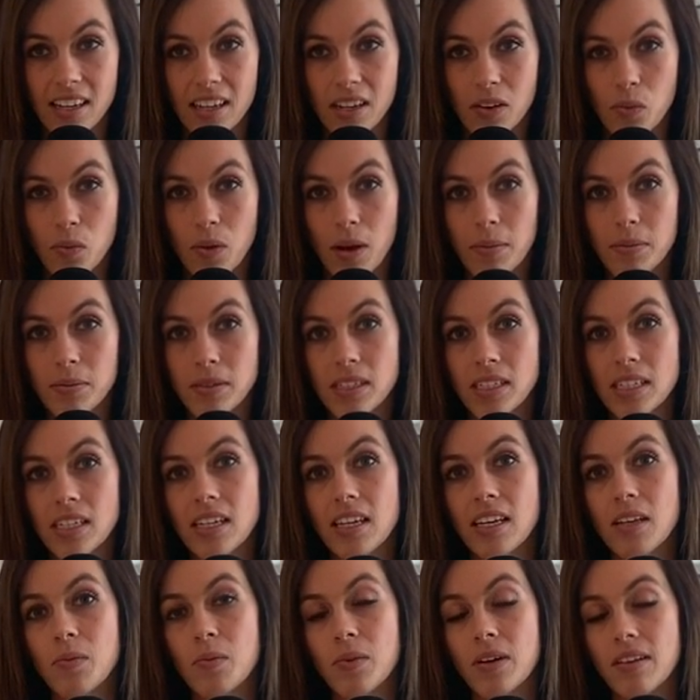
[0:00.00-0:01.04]
erupted
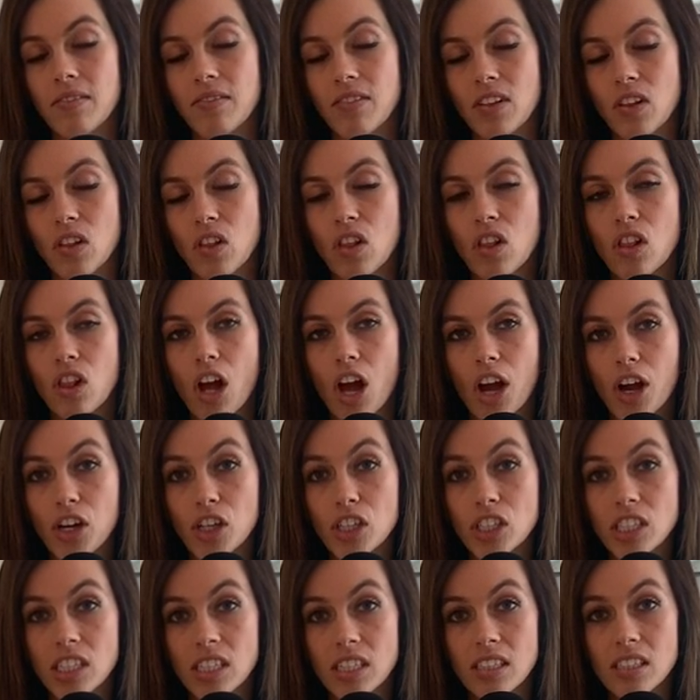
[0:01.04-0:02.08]
in one of the
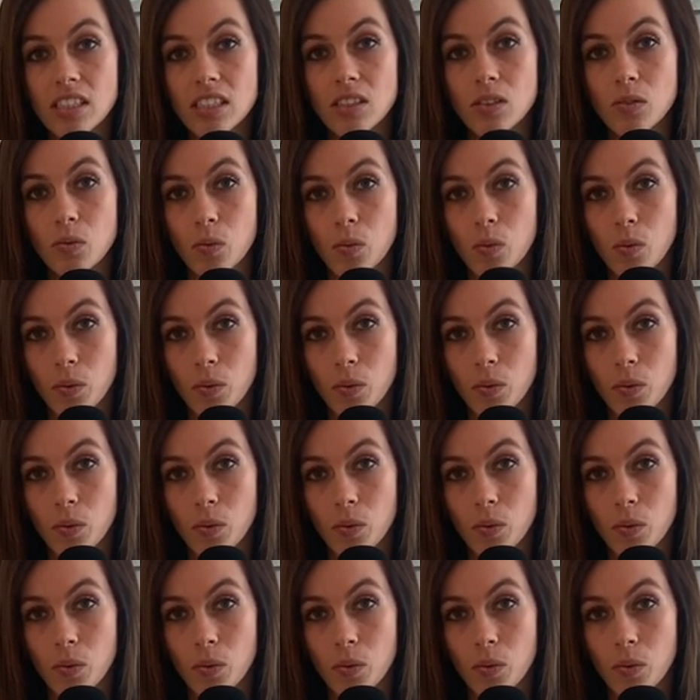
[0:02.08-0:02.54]
largest